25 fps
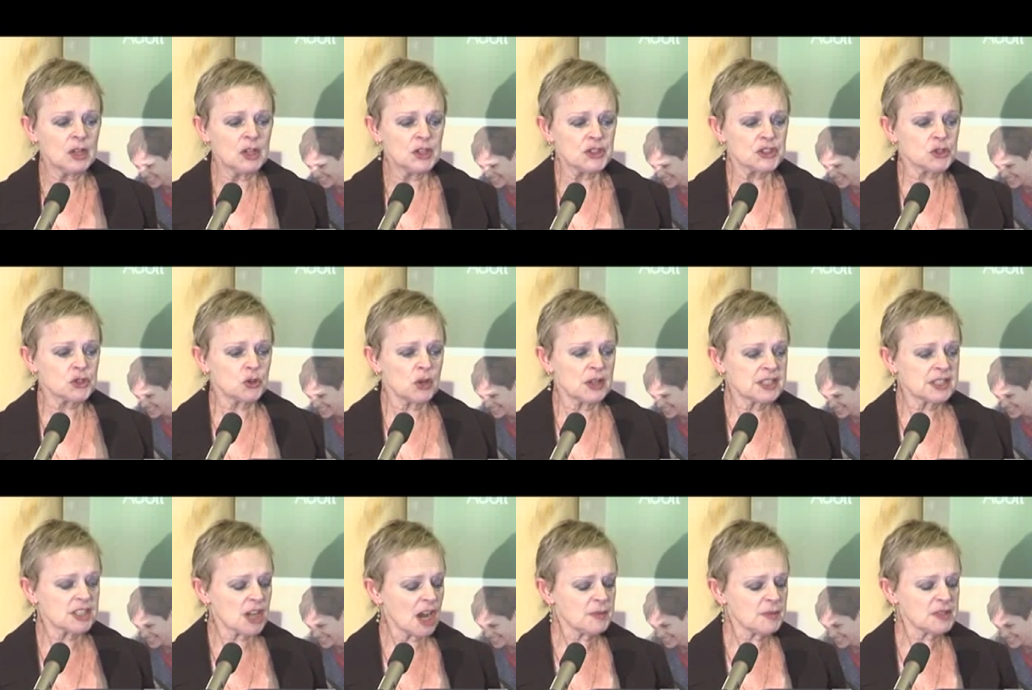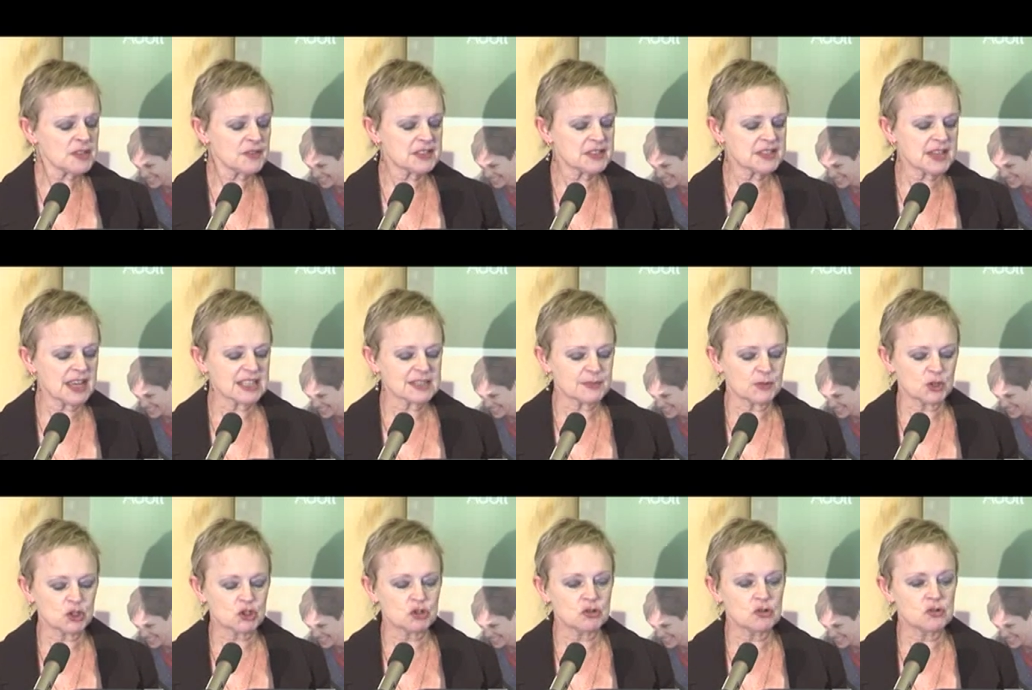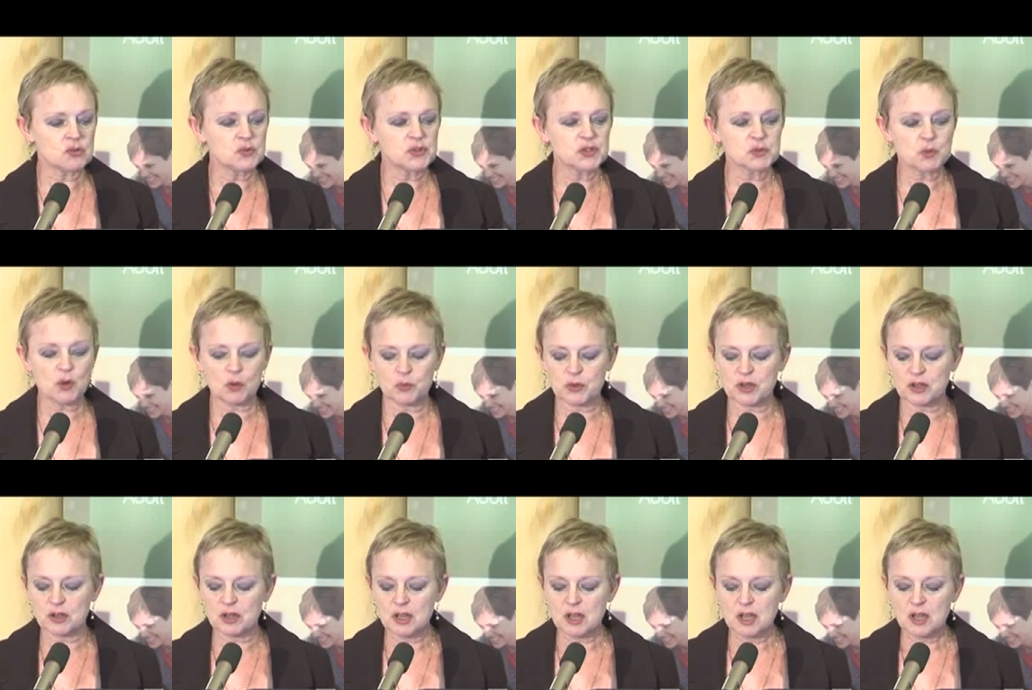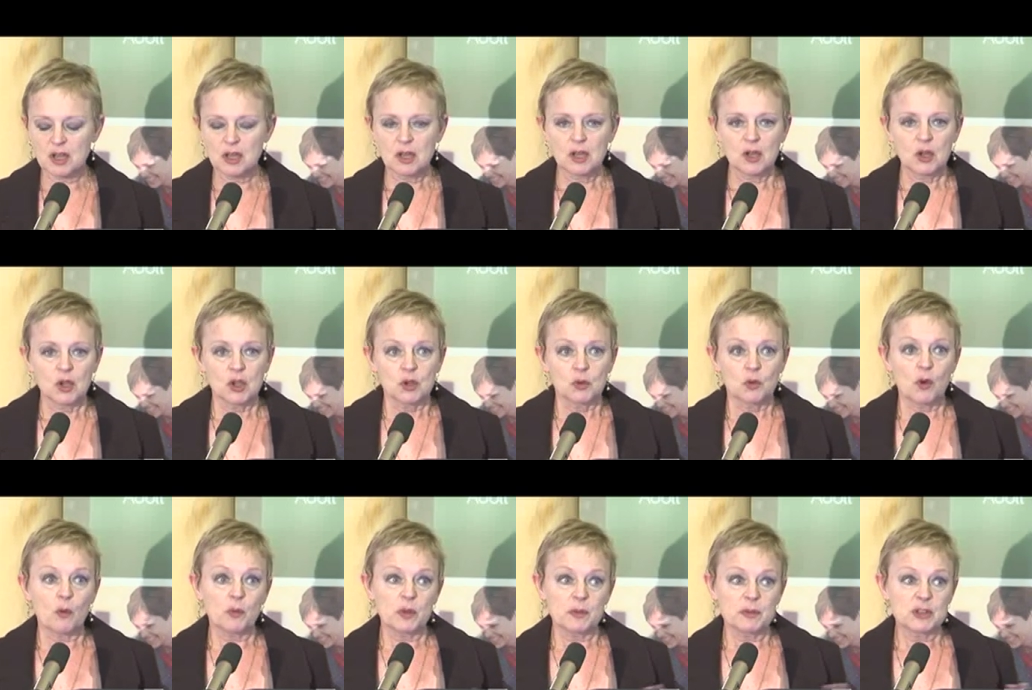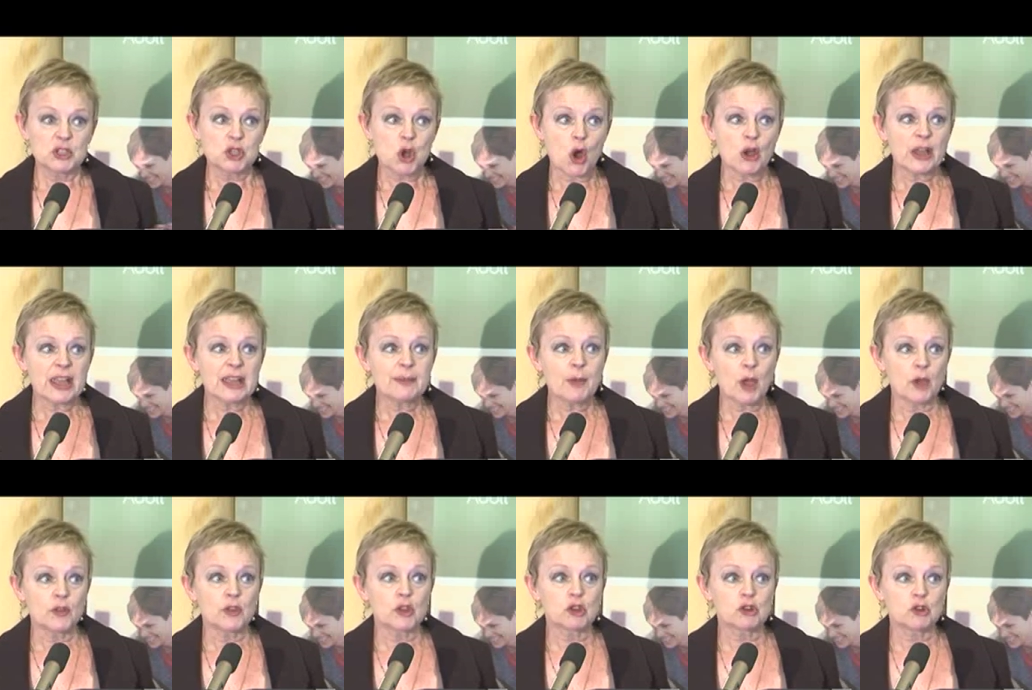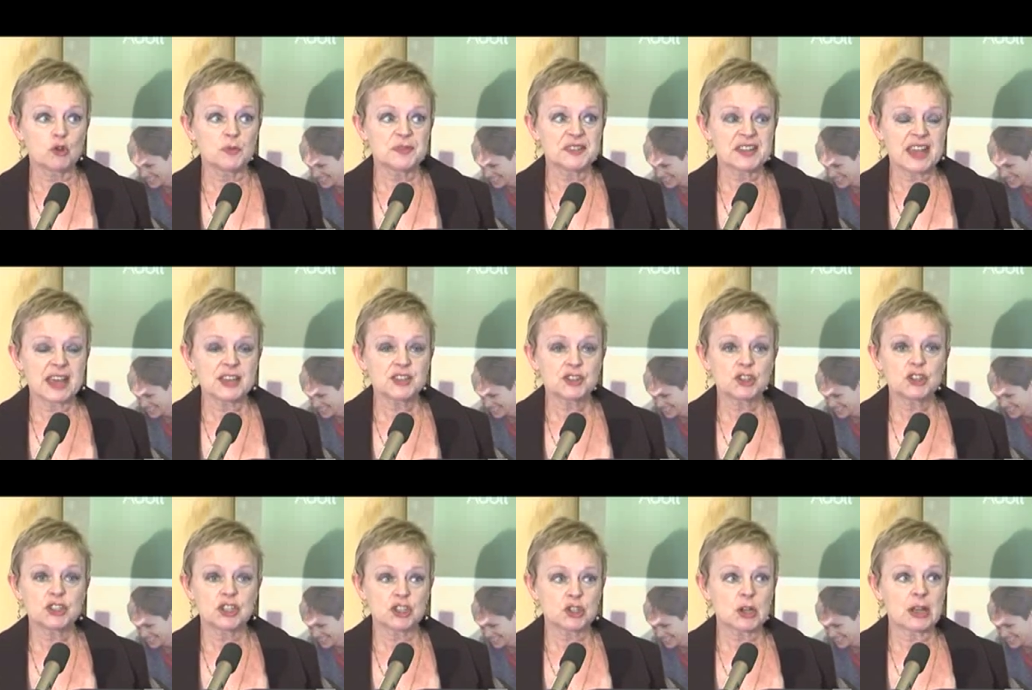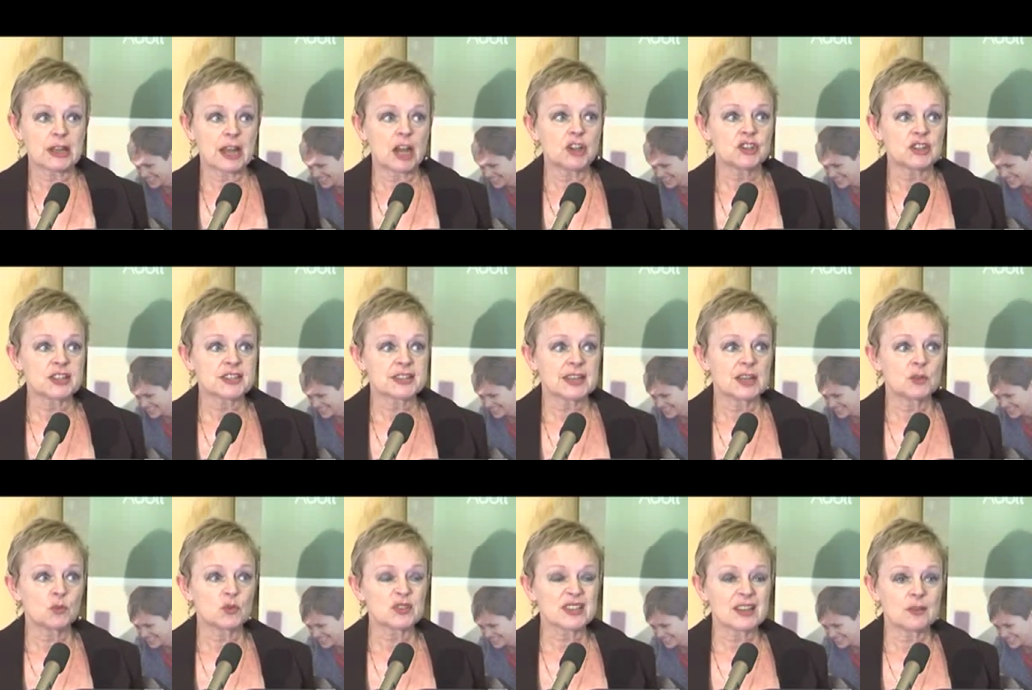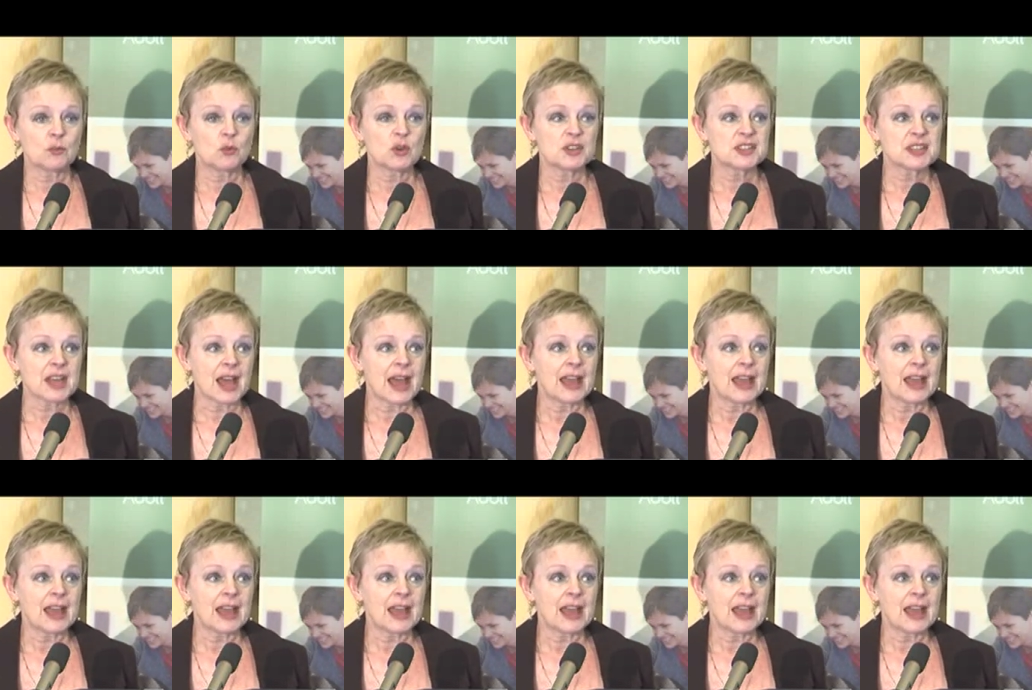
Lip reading: So in terms of assessment tools, what we've been talking about in the groups yesterday to a large extent was